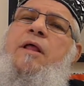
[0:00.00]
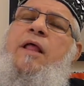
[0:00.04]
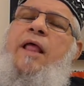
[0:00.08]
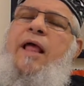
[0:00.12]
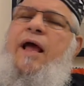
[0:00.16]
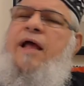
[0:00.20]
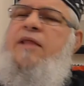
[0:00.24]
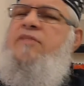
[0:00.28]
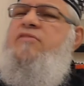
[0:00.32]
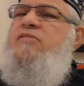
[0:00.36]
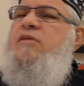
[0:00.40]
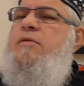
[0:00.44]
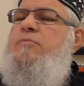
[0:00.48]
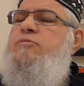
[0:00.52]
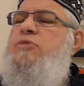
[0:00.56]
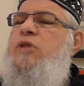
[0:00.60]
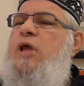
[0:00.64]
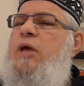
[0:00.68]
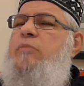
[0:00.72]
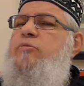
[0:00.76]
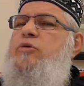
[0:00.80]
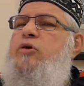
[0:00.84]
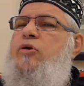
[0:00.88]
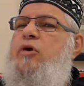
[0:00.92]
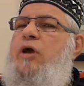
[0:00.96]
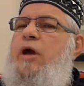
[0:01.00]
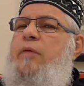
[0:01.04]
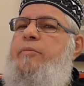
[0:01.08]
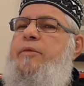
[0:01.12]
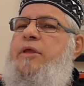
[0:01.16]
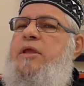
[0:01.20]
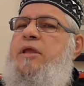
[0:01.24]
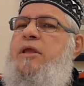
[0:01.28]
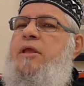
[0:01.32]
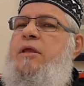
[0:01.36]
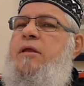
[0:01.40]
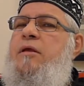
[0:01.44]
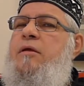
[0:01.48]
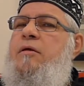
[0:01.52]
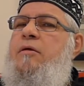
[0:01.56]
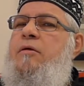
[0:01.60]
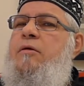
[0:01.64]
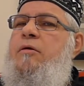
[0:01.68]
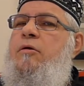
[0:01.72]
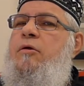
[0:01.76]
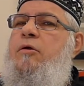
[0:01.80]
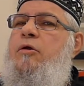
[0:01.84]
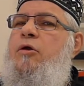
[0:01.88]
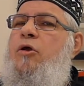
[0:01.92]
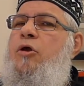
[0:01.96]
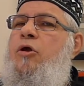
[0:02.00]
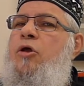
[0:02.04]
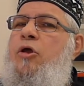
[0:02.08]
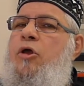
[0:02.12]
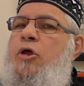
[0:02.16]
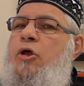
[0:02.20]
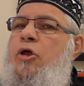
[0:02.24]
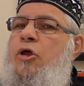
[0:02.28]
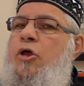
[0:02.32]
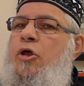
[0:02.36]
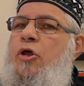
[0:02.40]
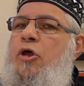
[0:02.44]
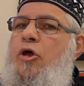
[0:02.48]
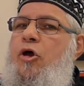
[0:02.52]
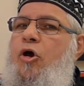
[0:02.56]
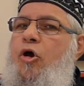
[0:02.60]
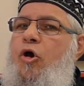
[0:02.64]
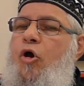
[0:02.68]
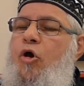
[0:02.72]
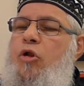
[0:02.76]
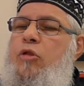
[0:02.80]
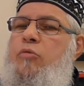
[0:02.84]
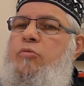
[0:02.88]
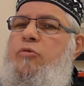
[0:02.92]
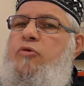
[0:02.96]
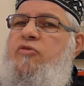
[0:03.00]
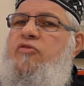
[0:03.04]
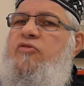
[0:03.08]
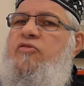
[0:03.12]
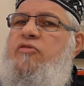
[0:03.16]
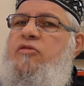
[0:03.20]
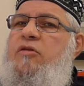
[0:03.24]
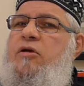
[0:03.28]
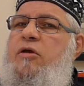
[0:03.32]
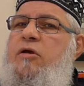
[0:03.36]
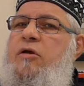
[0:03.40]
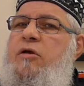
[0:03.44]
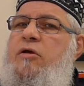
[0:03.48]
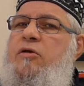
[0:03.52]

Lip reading: And sometimes you're coming almost